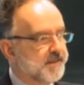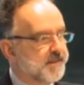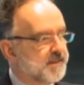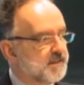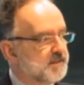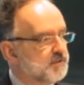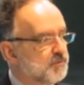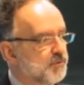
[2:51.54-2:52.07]

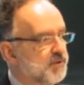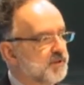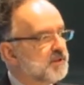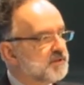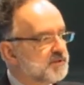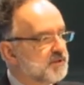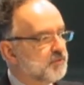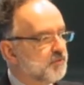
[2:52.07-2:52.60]
And we're in
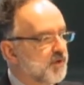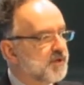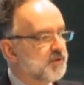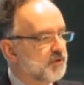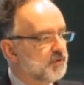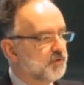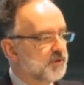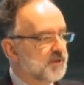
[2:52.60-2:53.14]
a
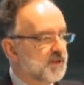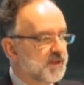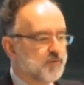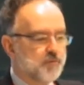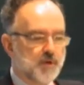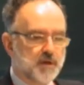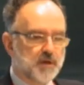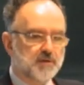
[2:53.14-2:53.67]
situation today
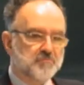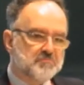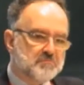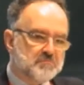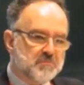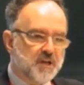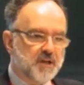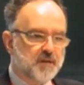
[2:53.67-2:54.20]
where
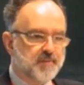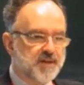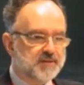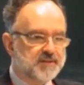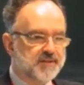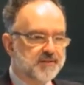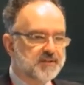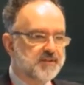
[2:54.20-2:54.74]

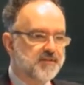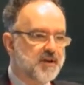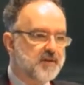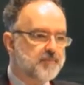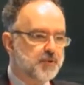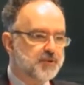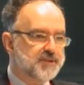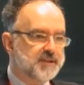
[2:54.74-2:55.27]
about
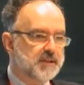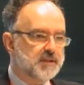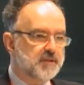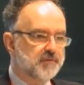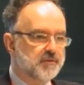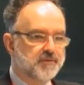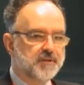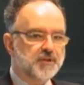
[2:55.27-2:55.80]
75%
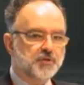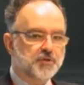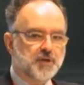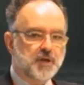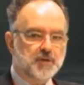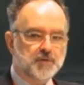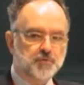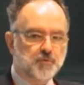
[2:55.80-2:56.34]
of the fish
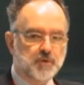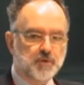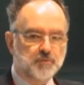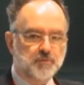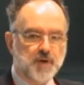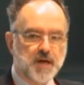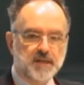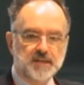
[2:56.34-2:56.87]
stocks
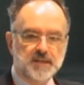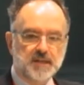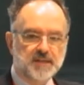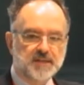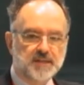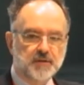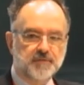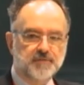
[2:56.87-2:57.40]
worldwide are
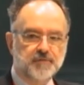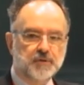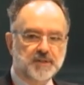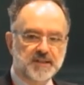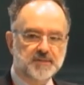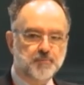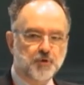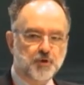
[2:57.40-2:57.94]
either
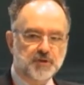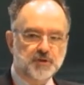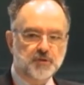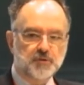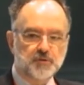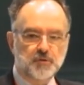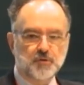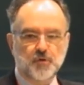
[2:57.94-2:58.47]
fully
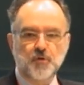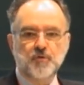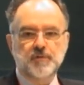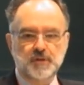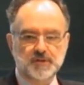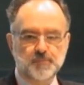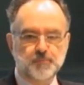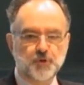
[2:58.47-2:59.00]
exploited or
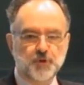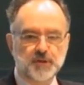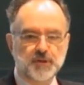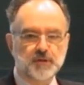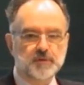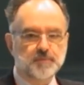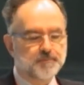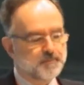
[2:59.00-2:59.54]

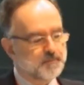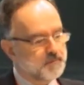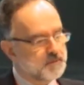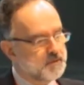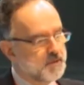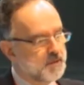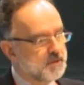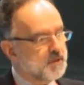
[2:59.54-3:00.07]
overexploited.
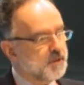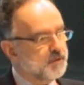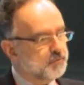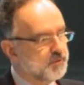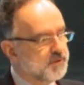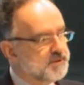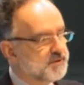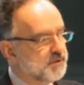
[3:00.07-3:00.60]

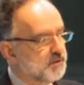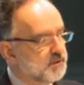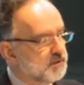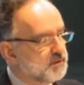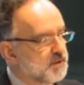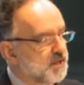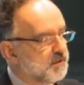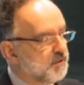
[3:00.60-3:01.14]
Countries
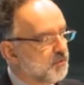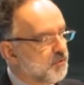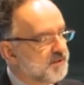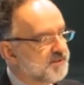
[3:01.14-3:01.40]
like the